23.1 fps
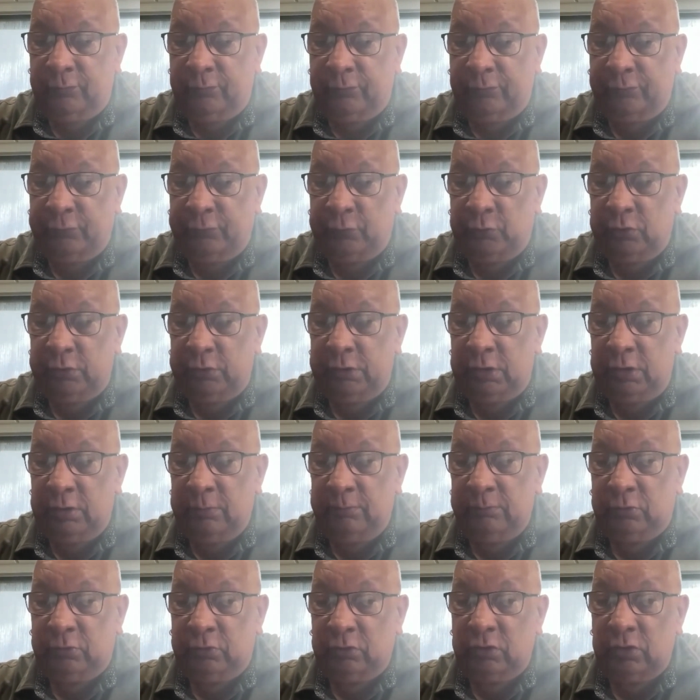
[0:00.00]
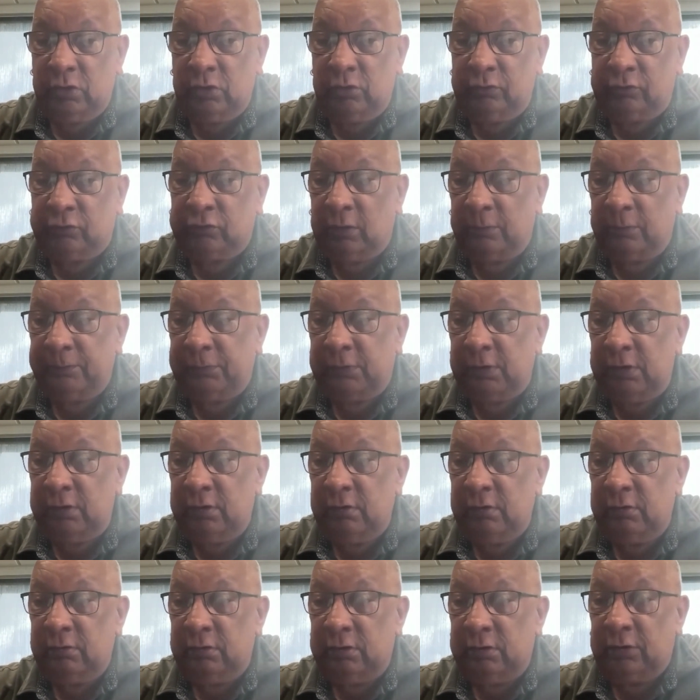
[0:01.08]
for him to do
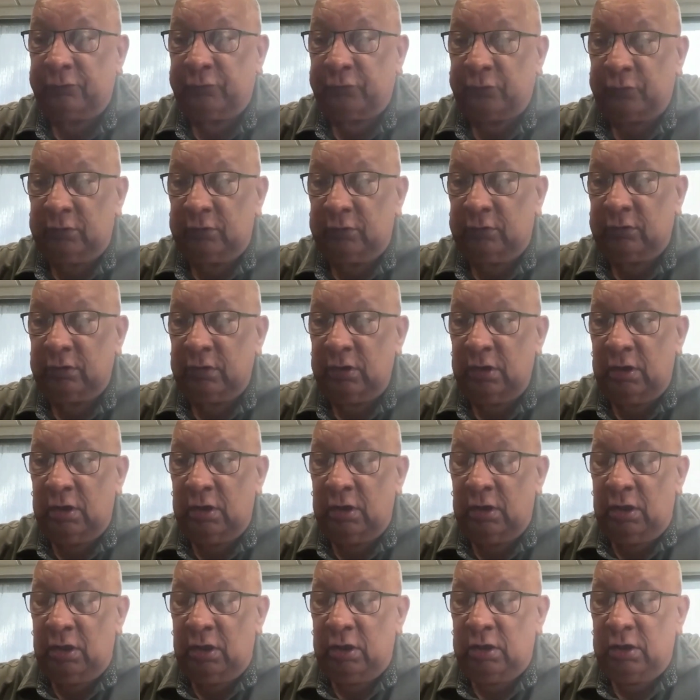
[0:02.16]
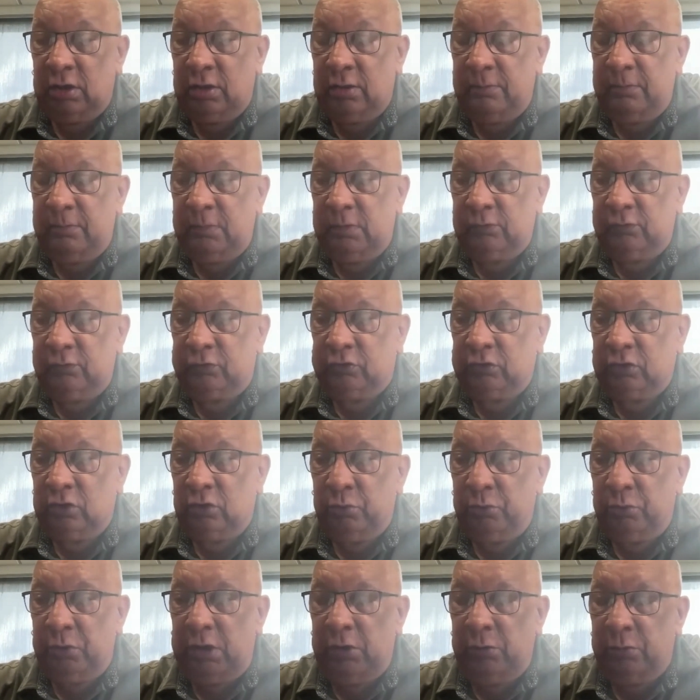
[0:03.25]
something different. So
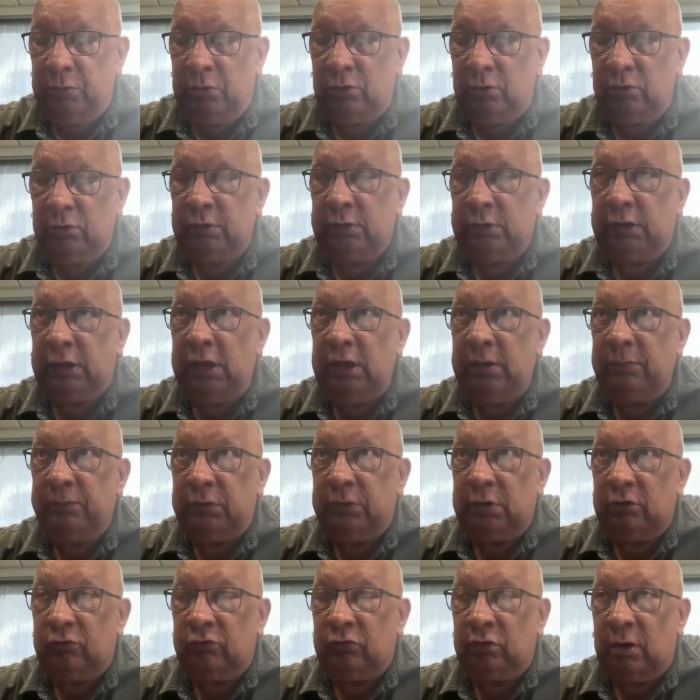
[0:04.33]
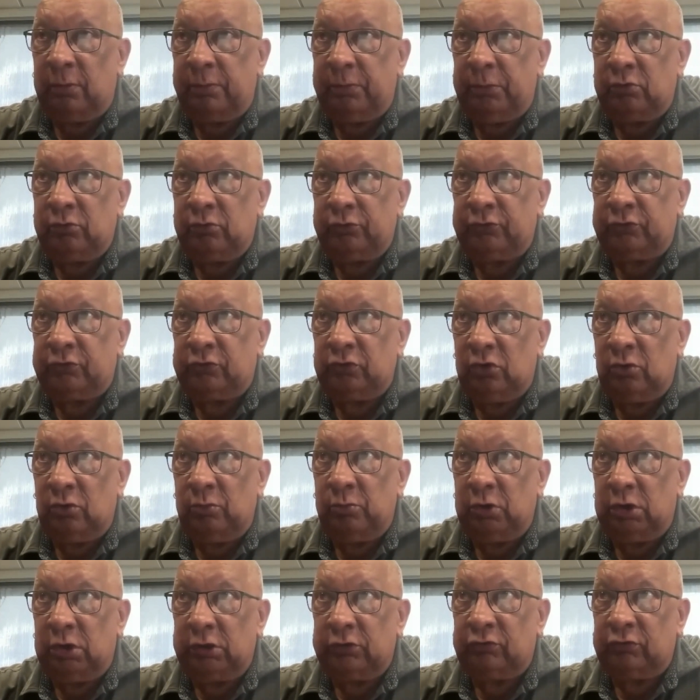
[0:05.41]
we will keep the tropical
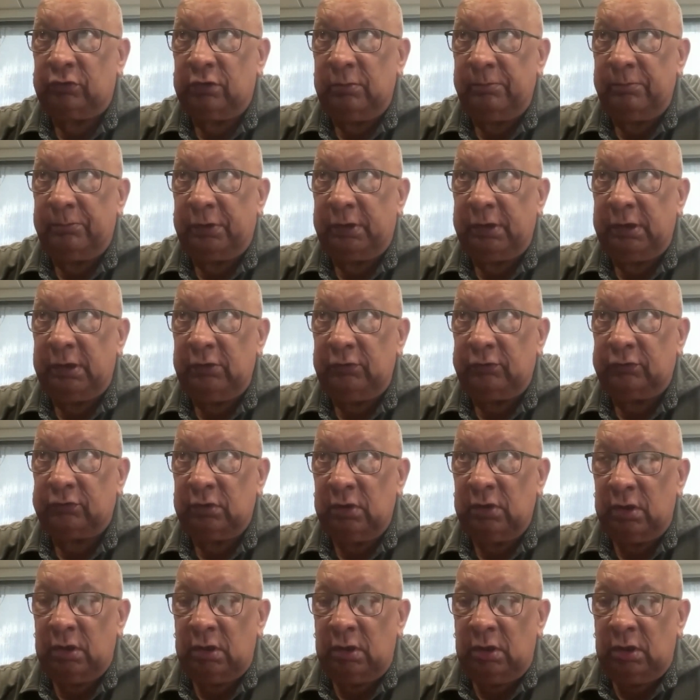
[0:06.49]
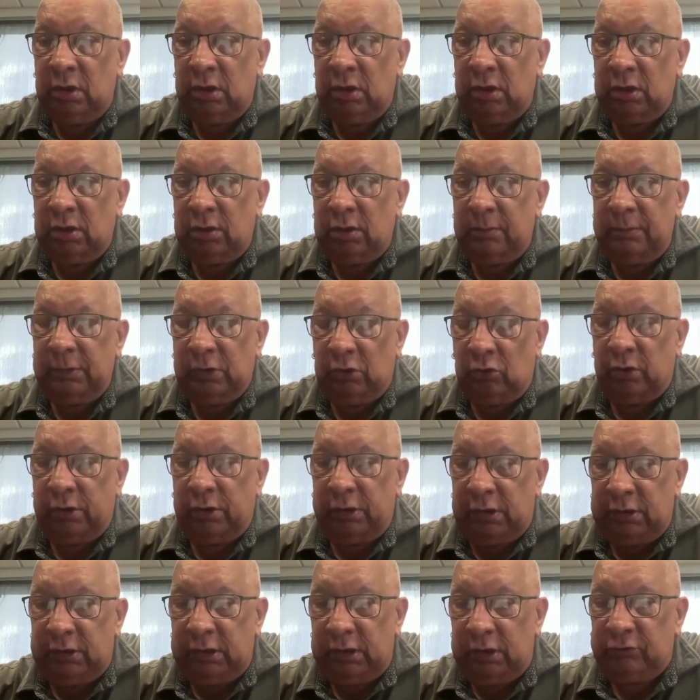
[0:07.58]
storm watch in place, or
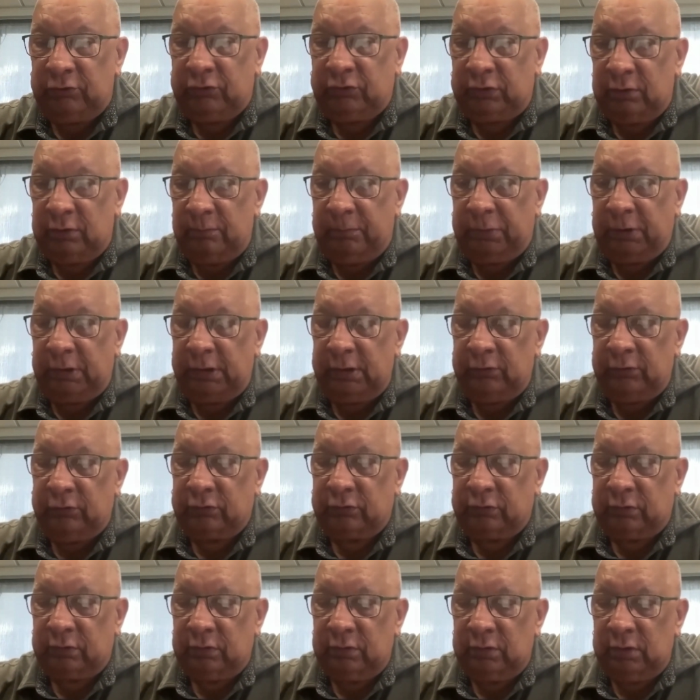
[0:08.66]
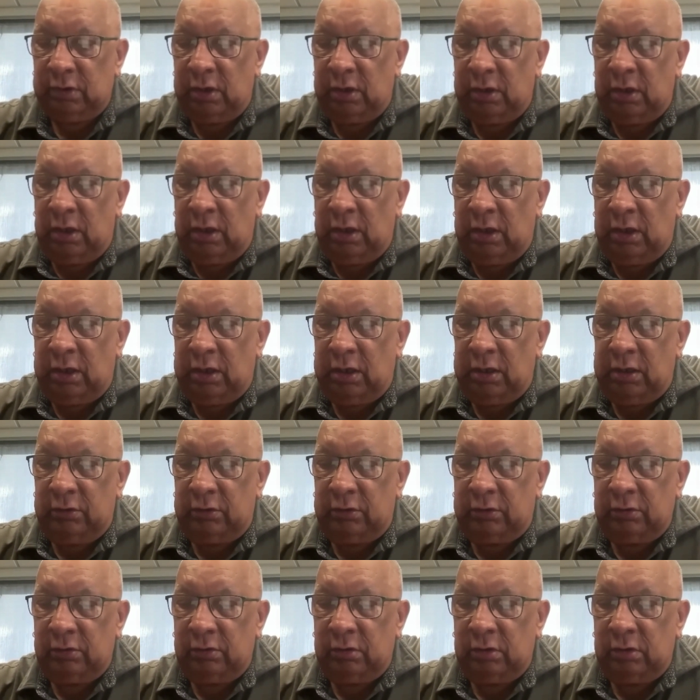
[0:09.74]
it is in place. And